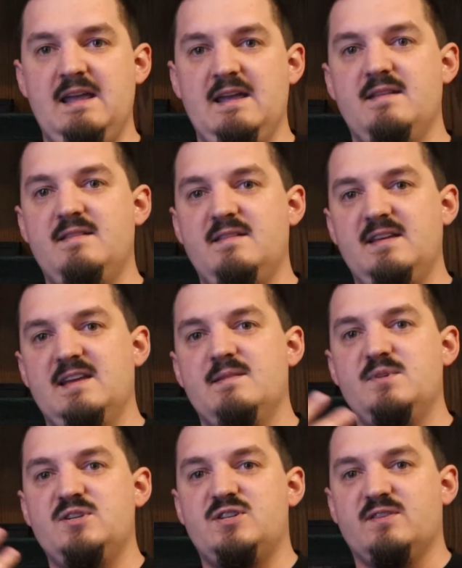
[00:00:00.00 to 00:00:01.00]
in the
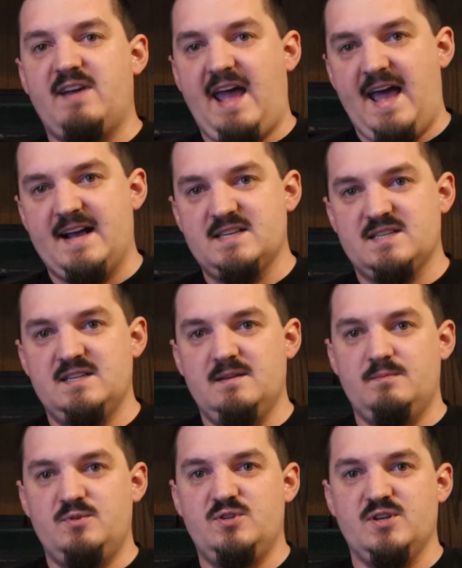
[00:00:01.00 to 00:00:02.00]
image of Axiom,